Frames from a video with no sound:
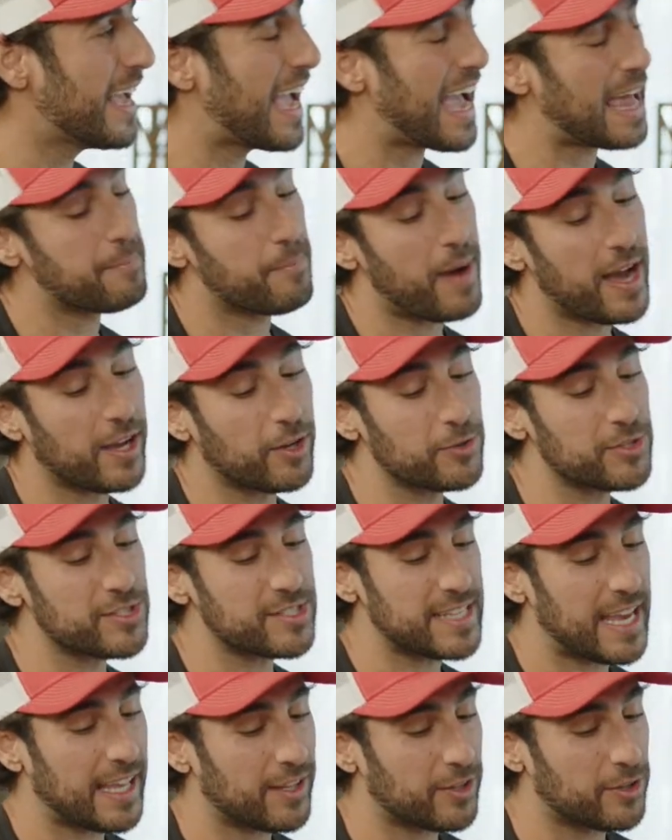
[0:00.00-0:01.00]
And Michael
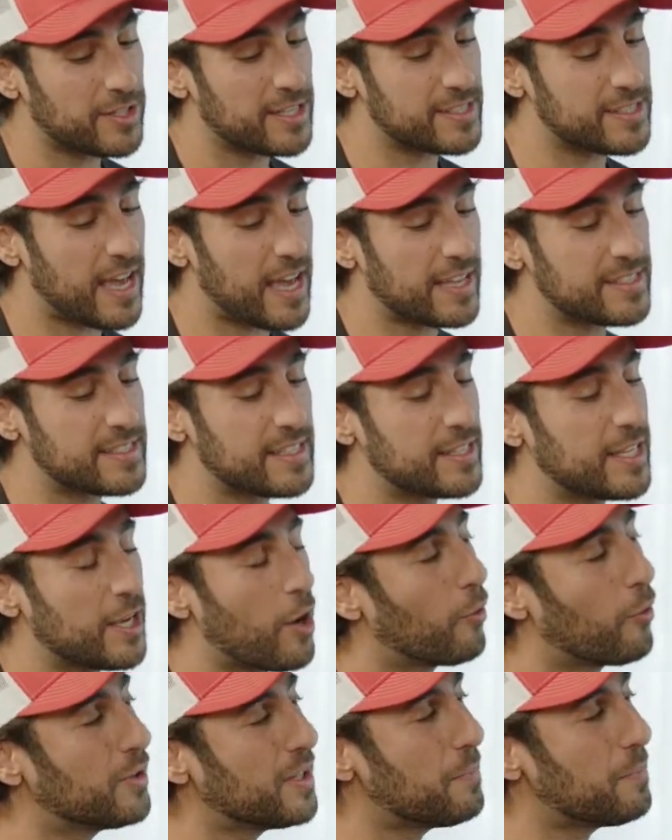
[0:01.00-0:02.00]
Saylor decides that the
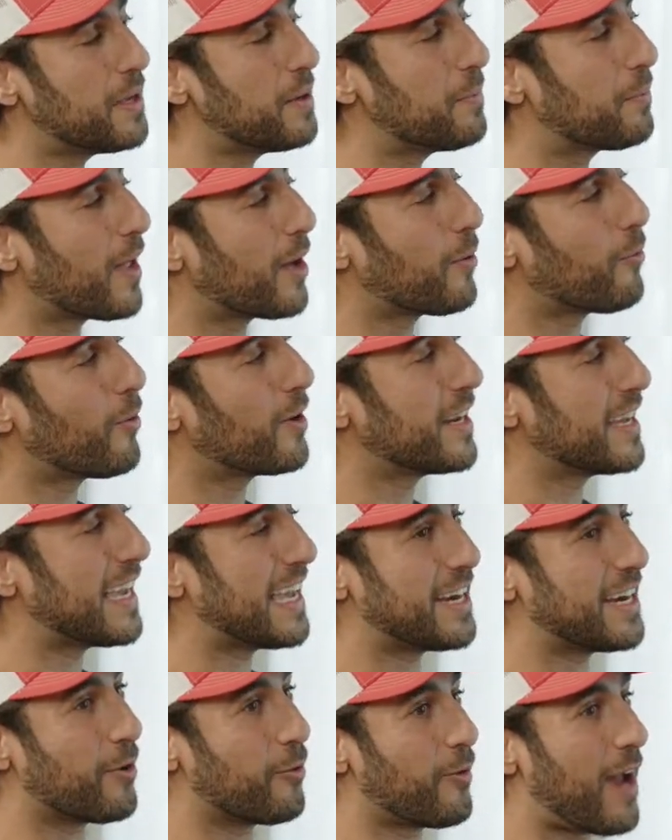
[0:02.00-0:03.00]
only people I want to
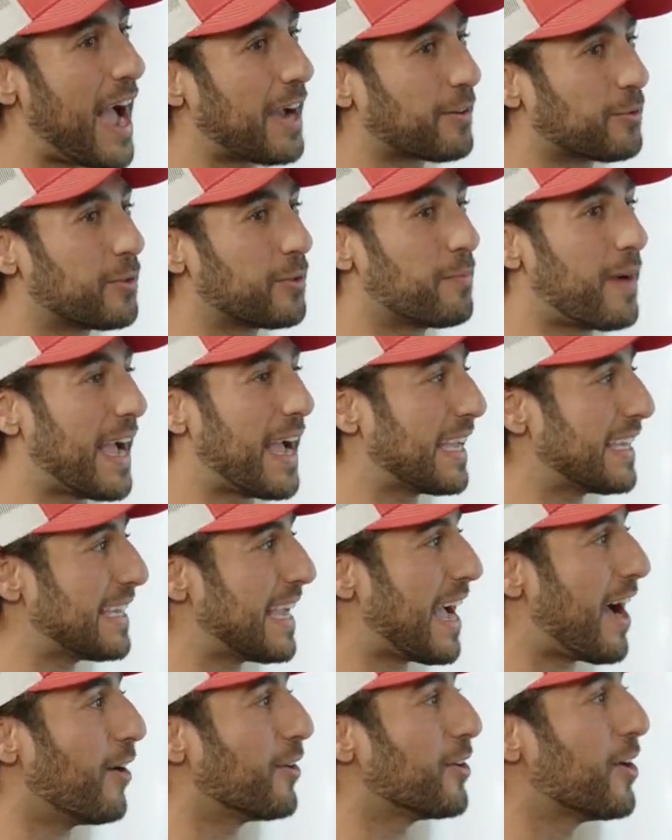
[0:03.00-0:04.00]
interact with my
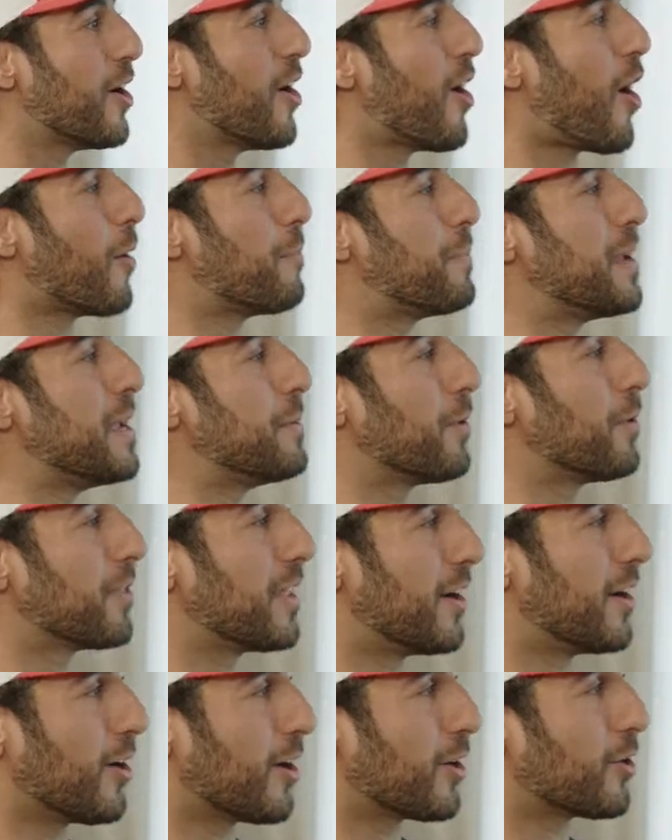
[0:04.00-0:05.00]
account are people
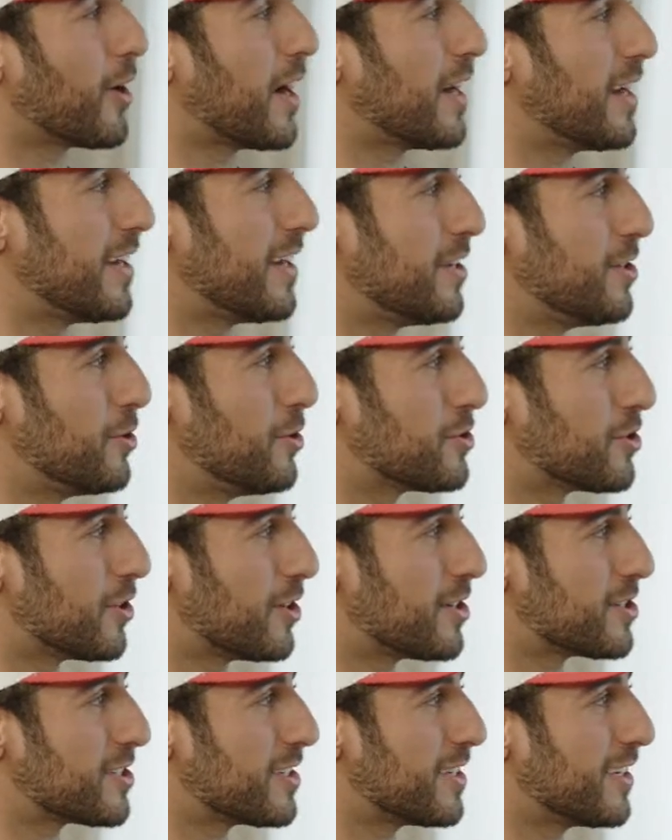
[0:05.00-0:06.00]
that are accredited
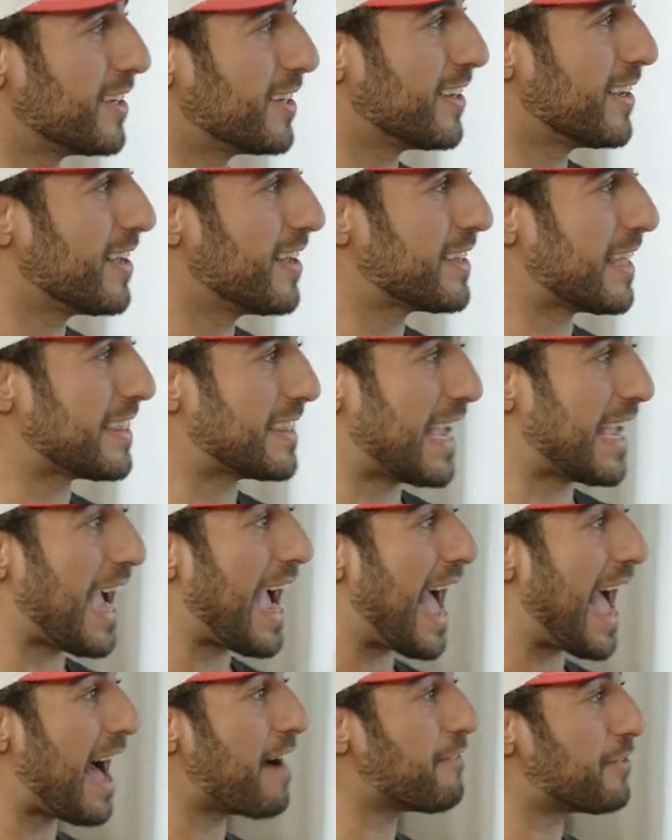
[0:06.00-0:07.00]
users, that they
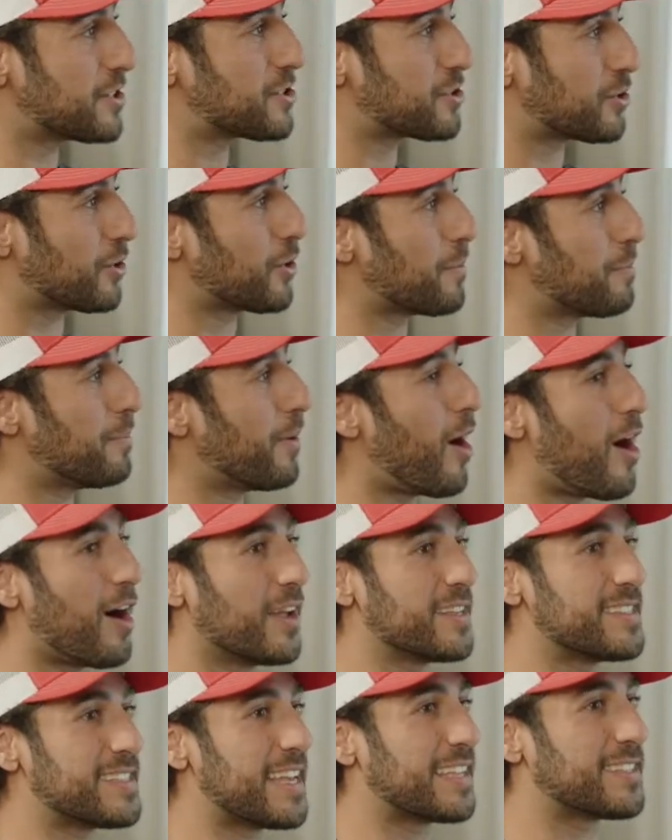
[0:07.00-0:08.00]
have a certain
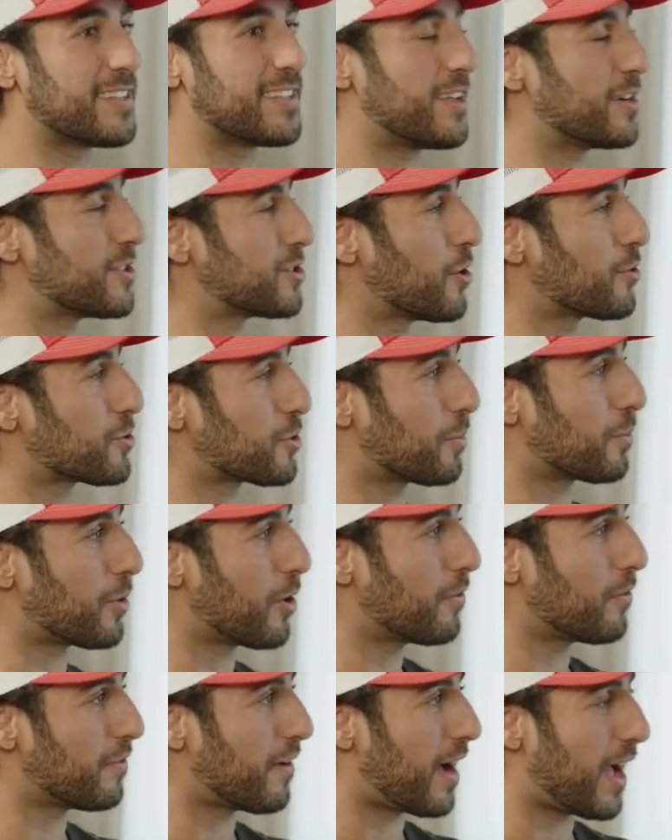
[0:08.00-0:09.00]
bond set to their social
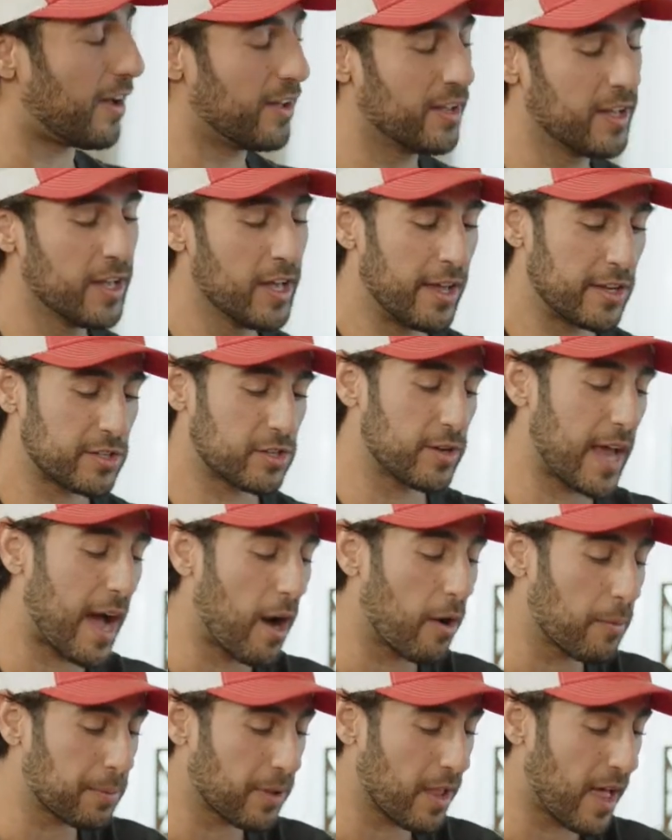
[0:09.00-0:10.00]
profile. So
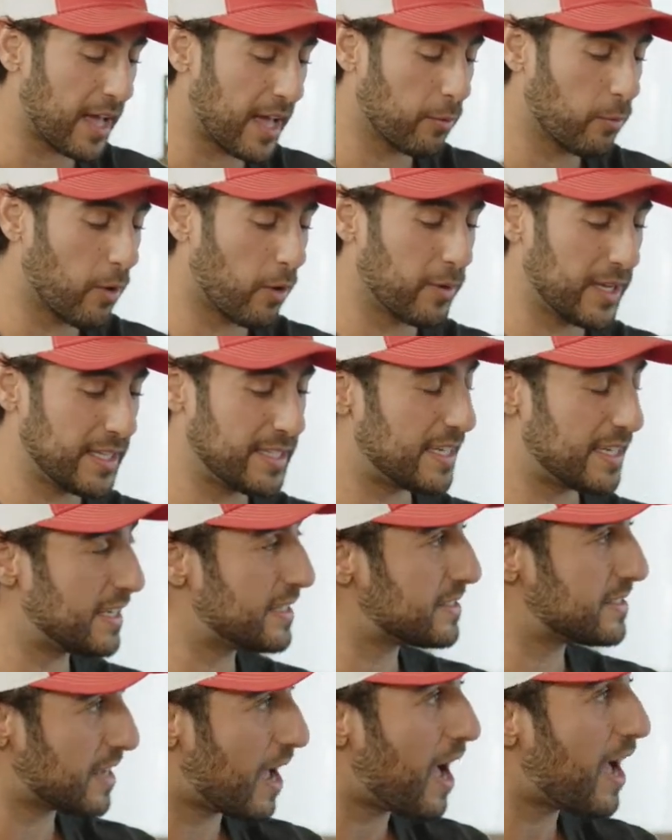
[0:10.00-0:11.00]
now applying what we did
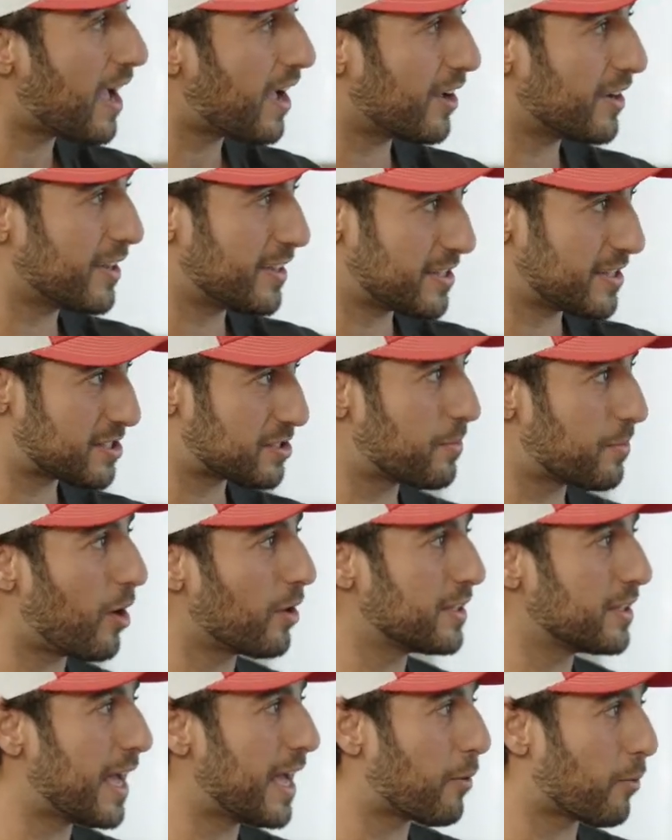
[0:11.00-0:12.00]
in Zion in this
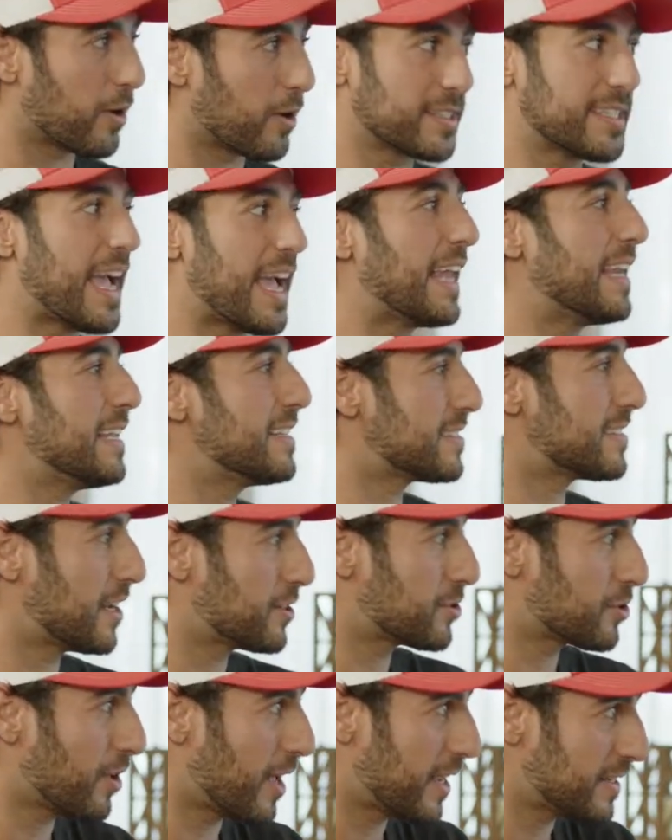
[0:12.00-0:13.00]
small network to any
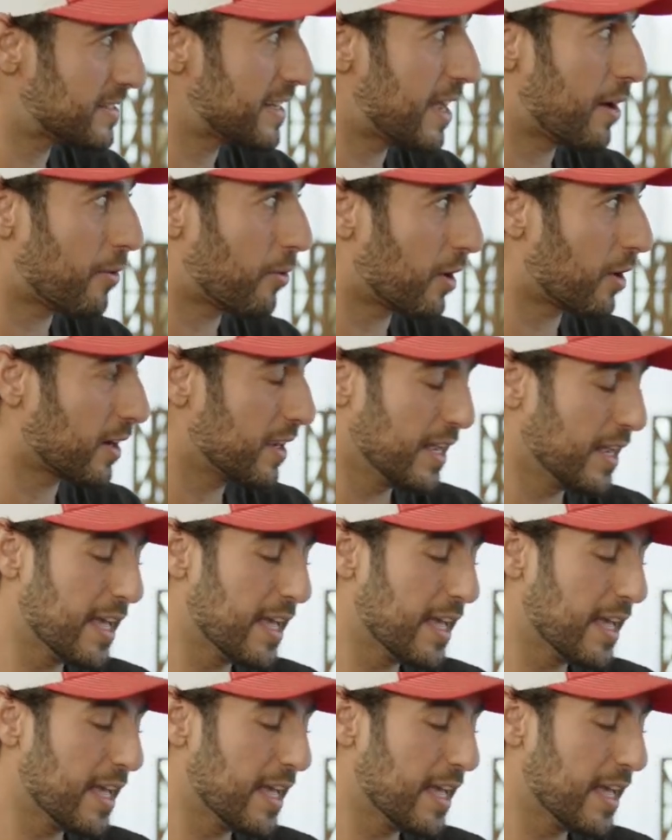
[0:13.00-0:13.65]
centralized network.